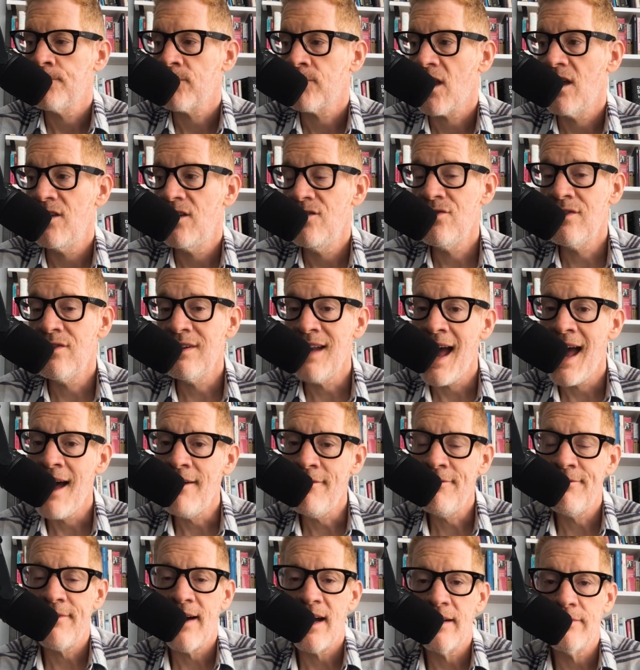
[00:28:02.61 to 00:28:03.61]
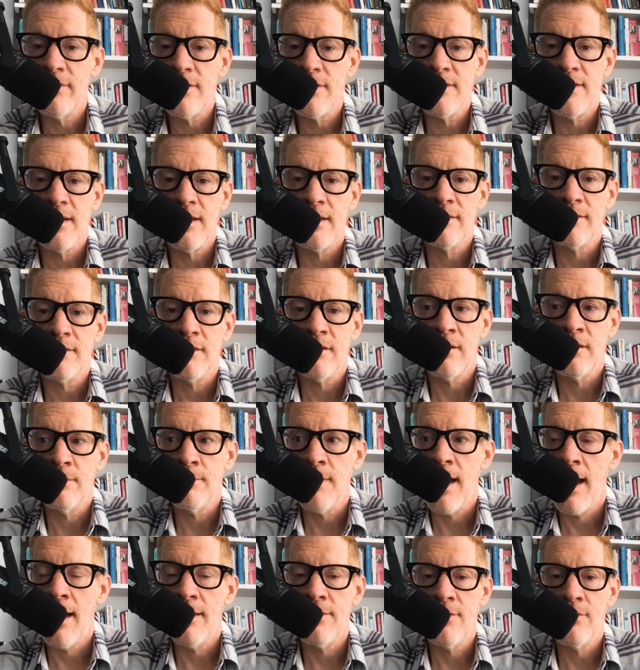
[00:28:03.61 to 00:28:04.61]
and you could have 5 or 6 of
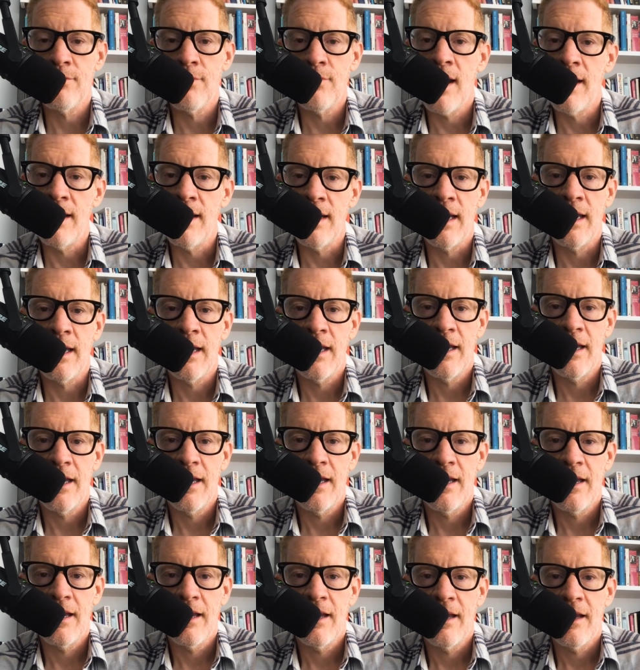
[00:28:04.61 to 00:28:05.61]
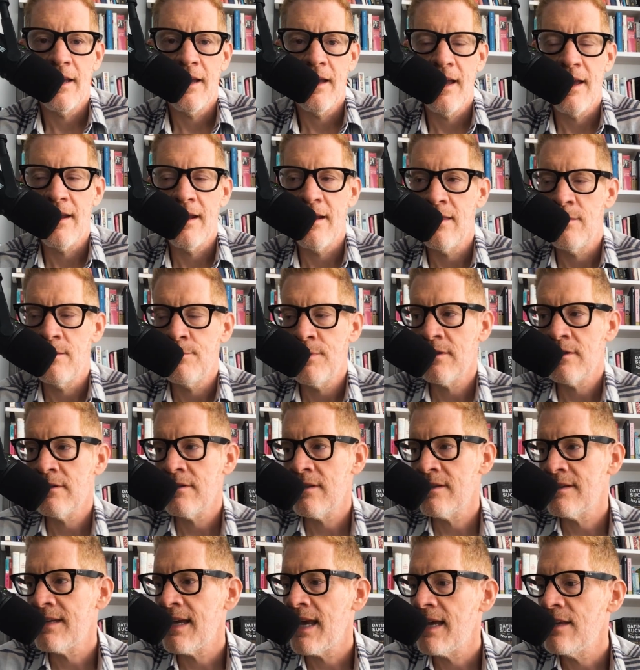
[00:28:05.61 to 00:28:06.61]
them at the ready. And in the middle
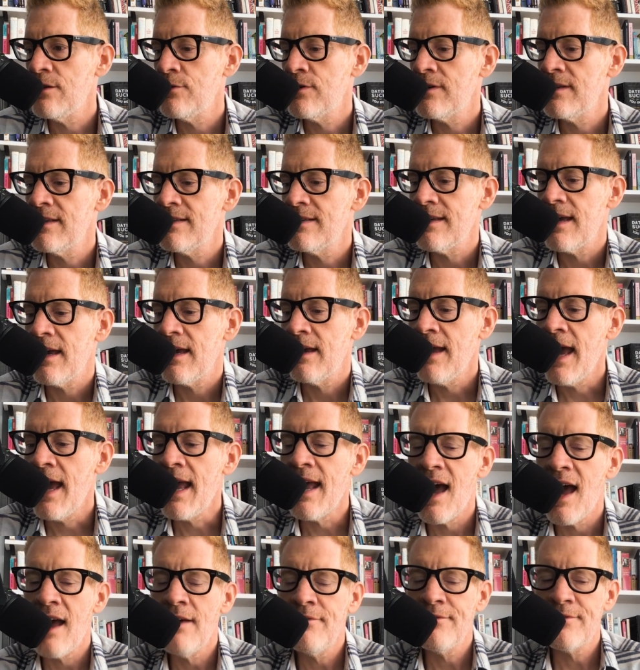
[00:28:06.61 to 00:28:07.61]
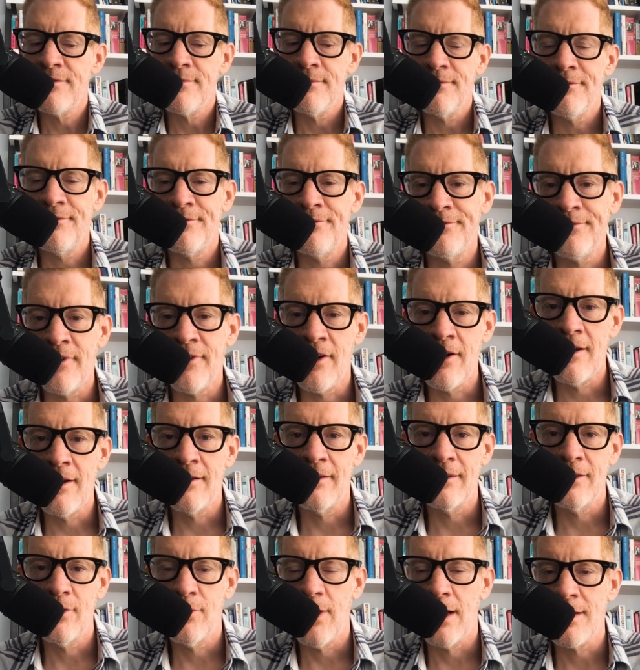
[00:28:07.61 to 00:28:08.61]
of the date, you can say, hey, I have some
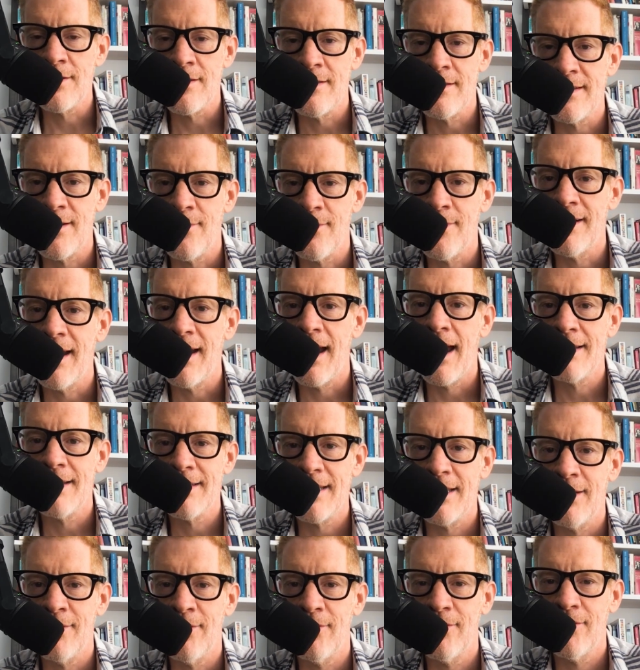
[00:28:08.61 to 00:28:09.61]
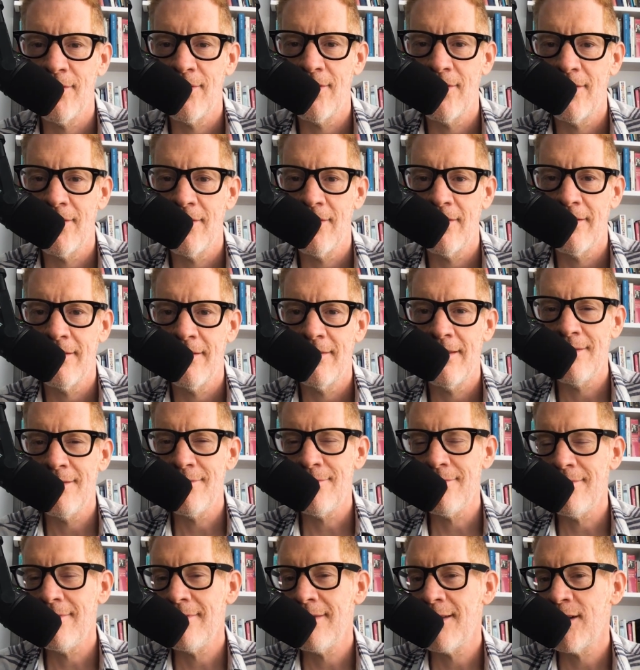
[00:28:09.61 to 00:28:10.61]
fun questions I want to ask you. These
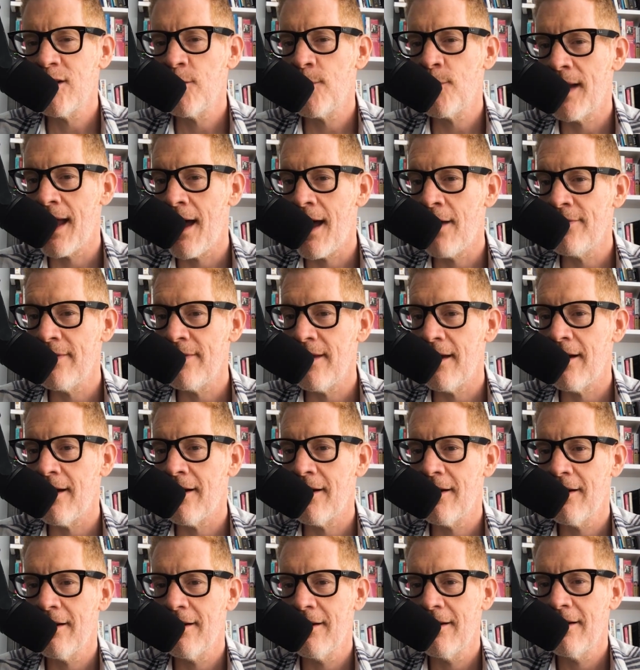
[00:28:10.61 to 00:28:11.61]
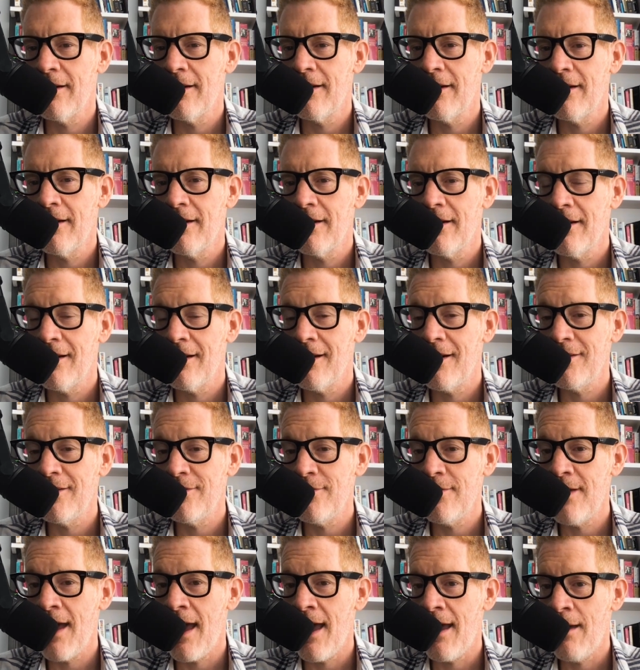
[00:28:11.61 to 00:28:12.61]
are a little bit out there. Are
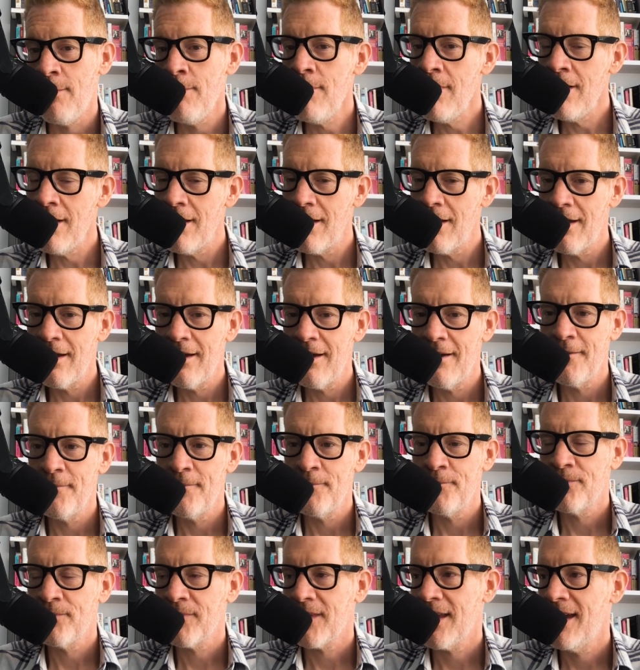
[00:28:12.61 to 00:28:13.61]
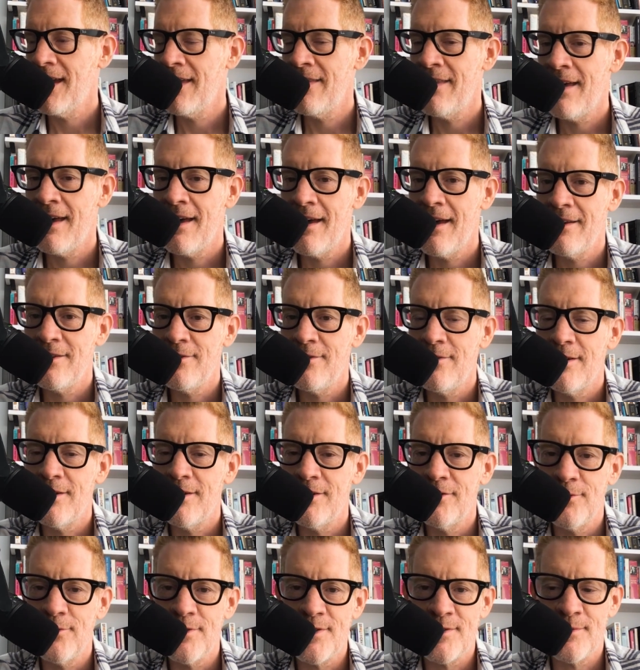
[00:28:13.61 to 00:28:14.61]
you game? And then you hit
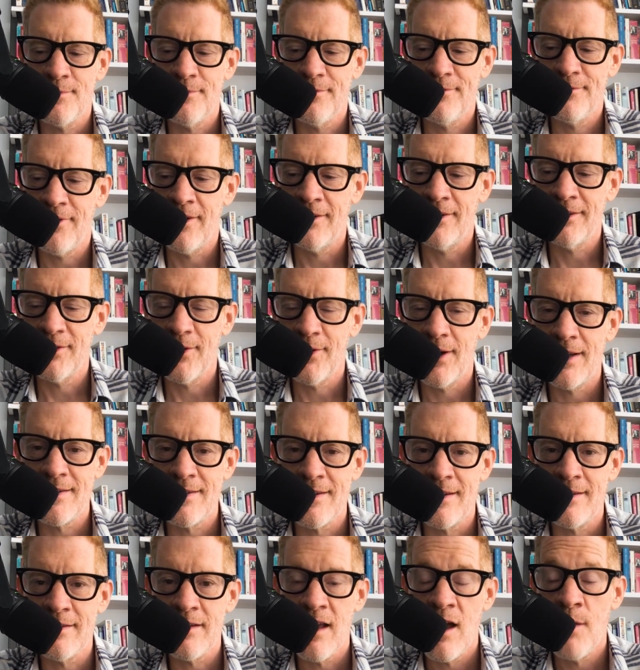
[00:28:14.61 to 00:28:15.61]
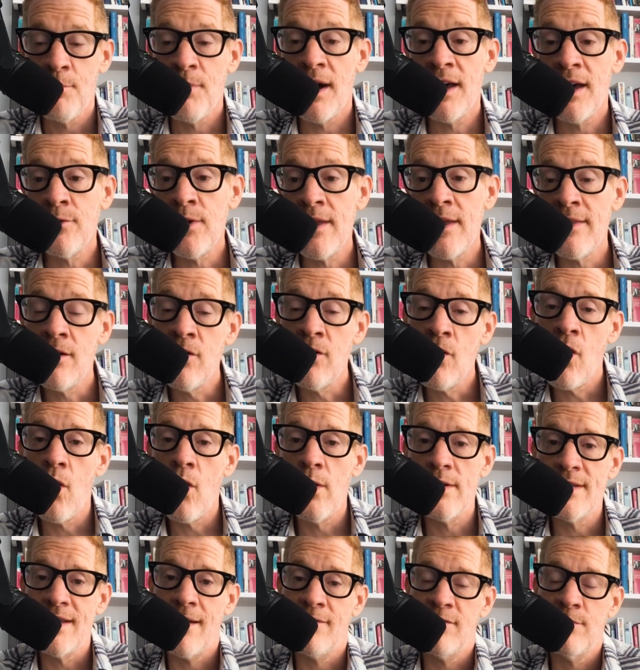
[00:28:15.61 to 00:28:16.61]
her with some fun questions. And by the way, they don't
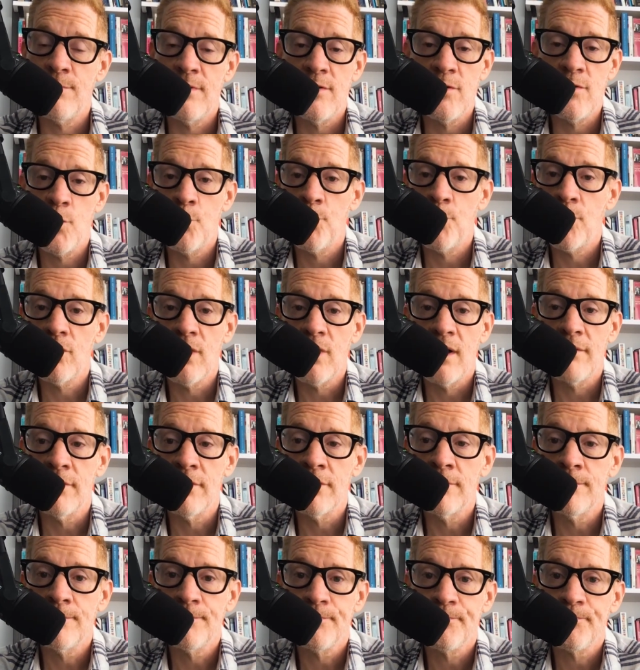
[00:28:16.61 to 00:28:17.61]
always have to be super clever.